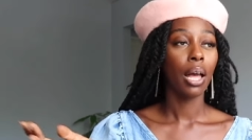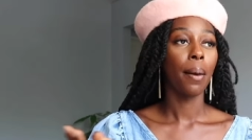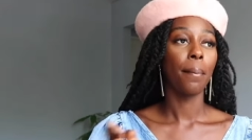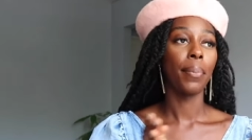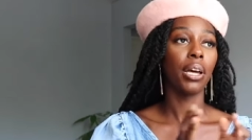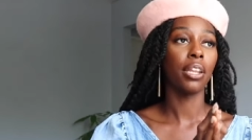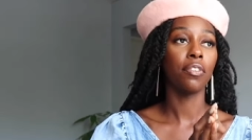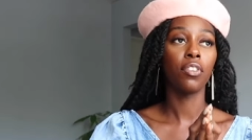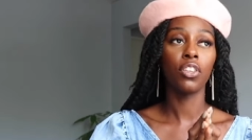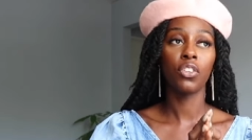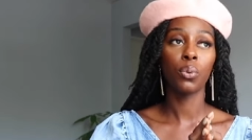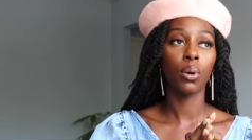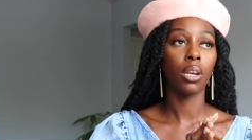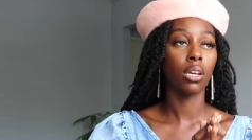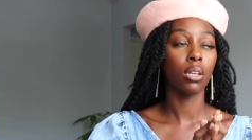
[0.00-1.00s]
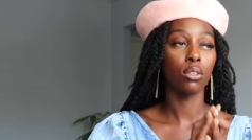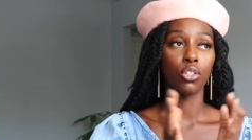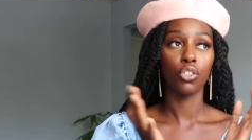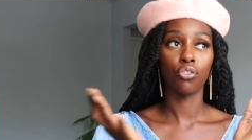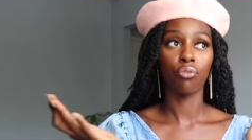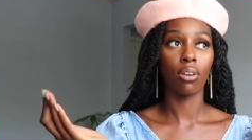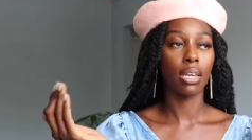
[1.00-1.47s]
But if you just want to go
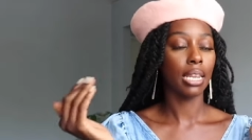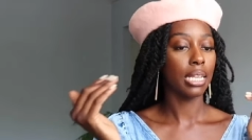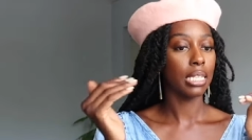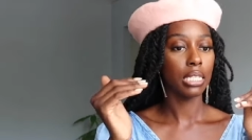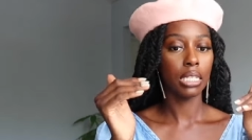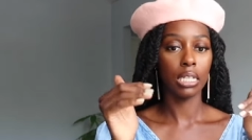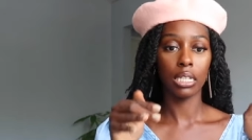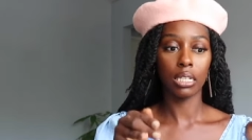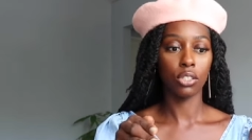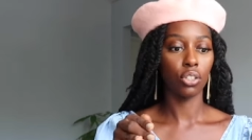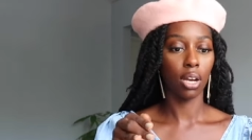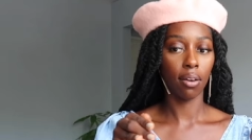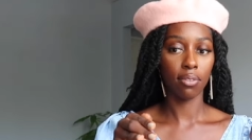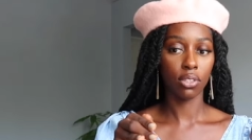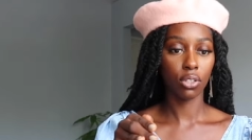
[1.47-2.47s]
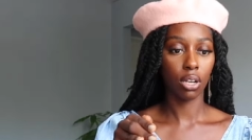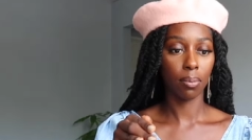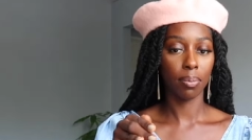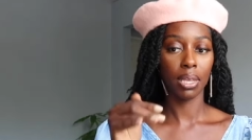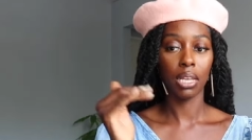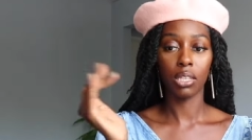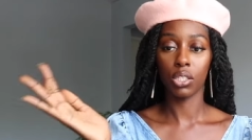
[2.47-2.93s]
straight into JavaScript
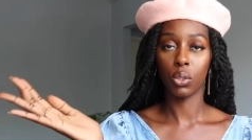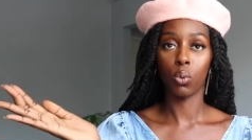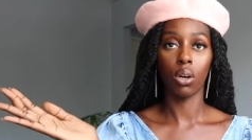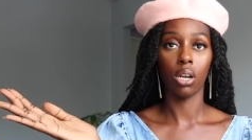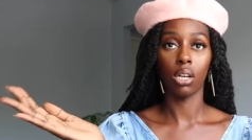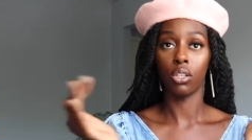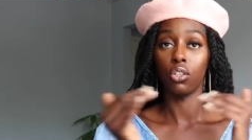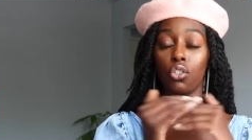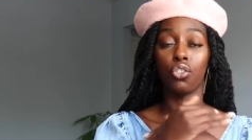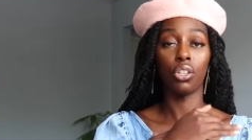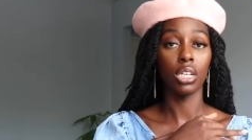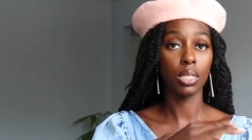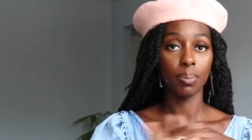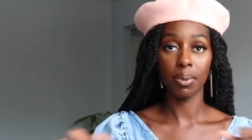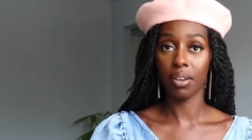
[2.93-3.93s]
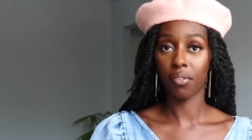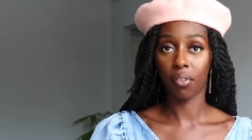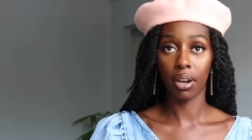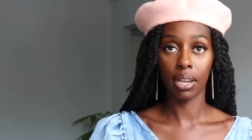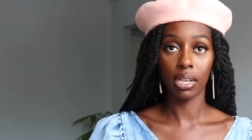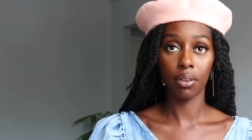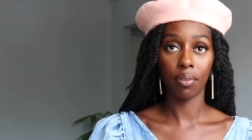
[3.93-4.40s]
because you want to just be a
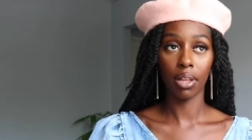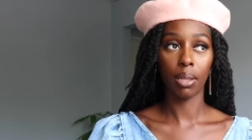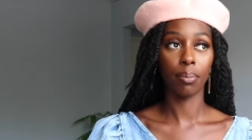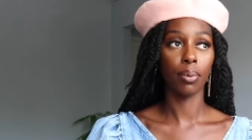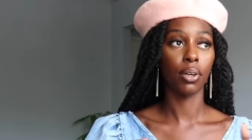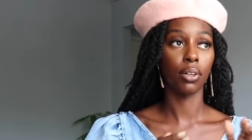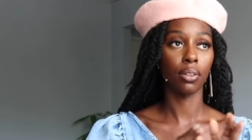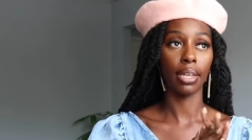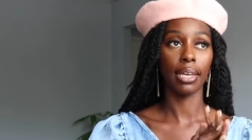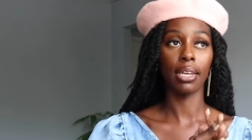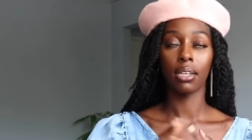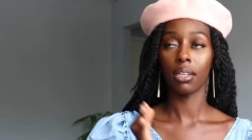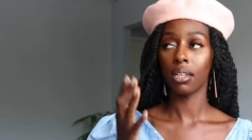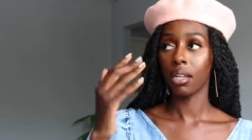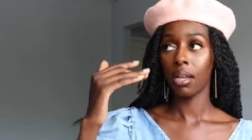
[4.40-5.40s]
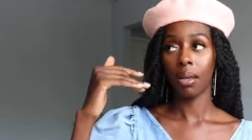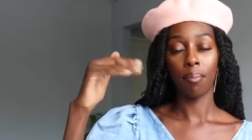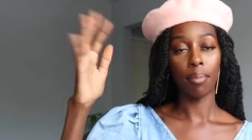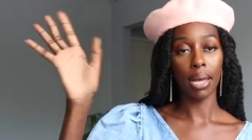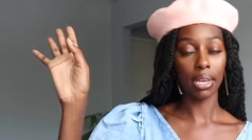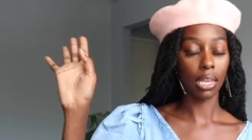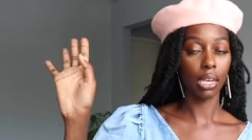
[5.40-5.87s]
front-end developer, like
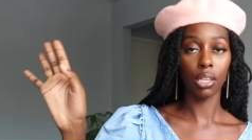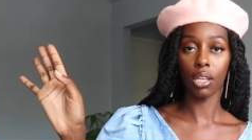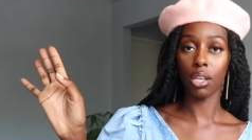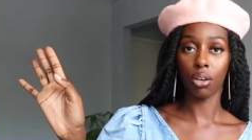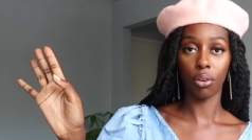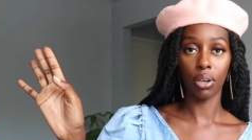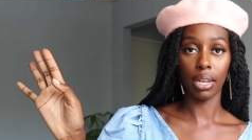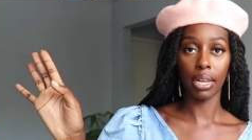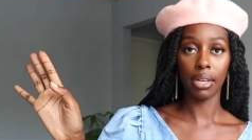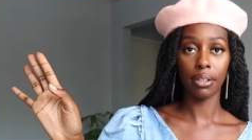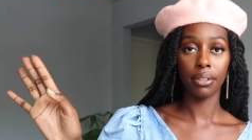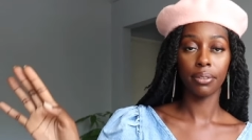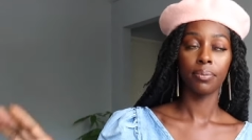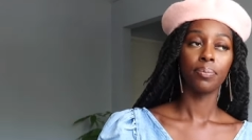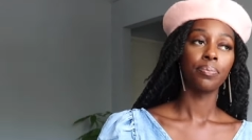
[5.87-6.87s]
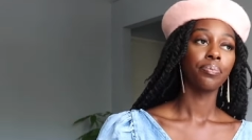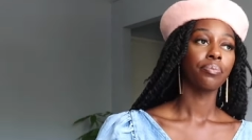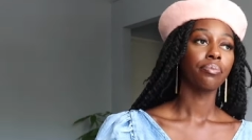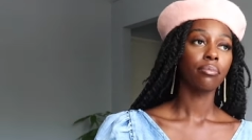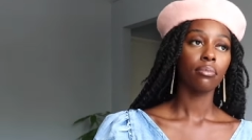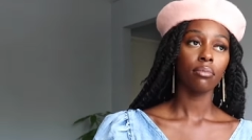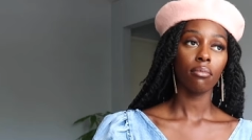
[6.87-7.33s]
back-end can go to hell,
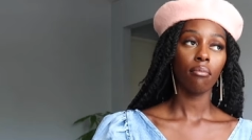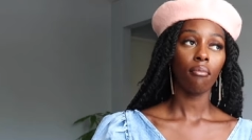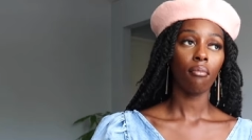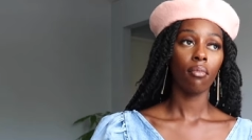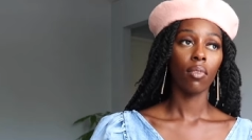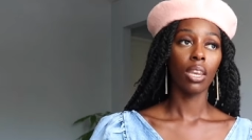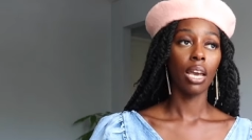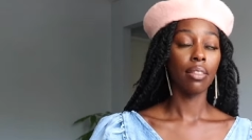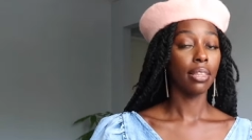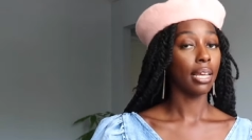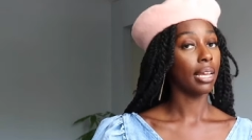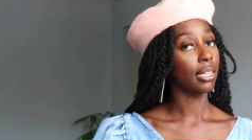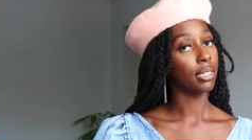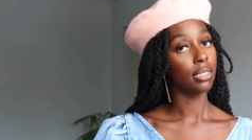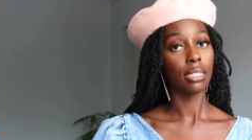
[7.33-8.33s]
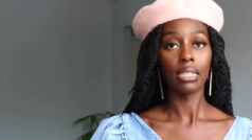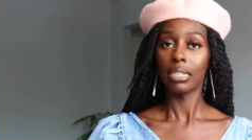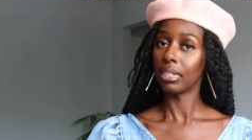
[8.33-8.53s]
then